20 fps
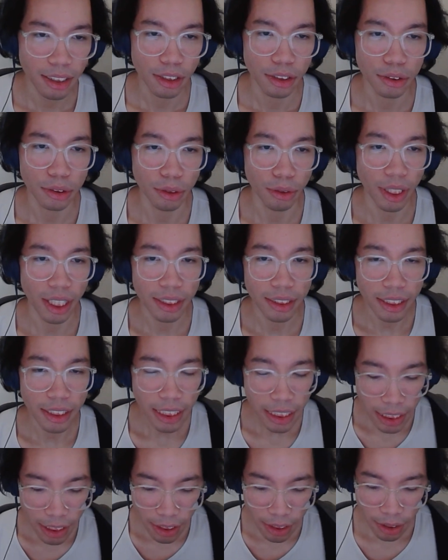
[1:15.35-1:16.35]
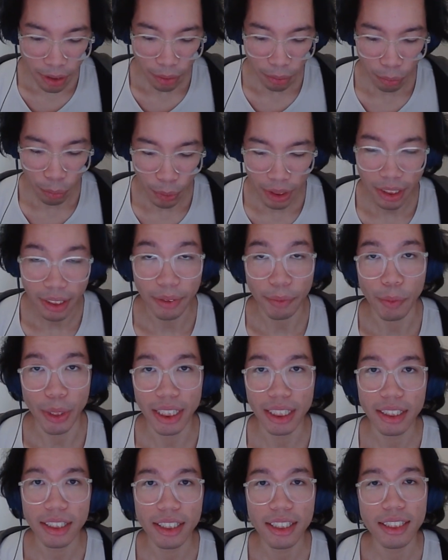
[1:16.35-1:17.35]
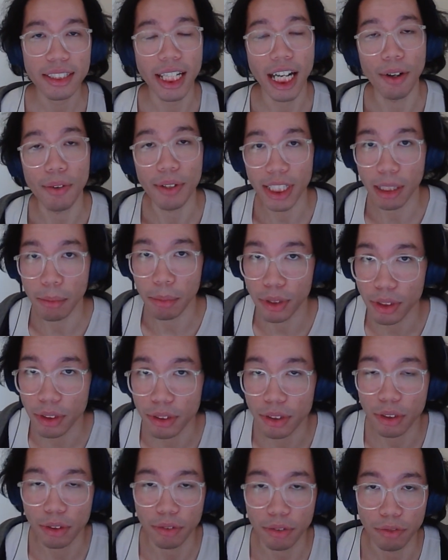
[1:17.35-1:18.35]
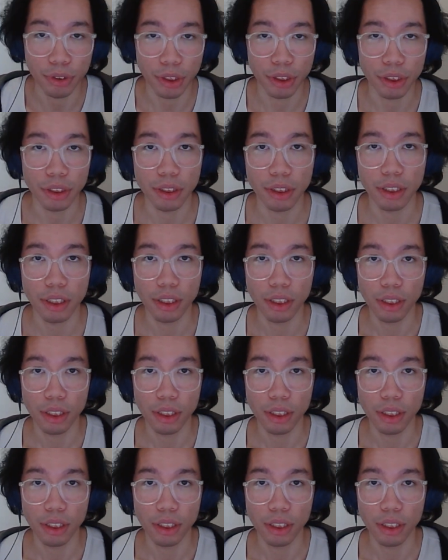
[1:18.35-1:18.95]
So at least with the waitlist, I was able to convert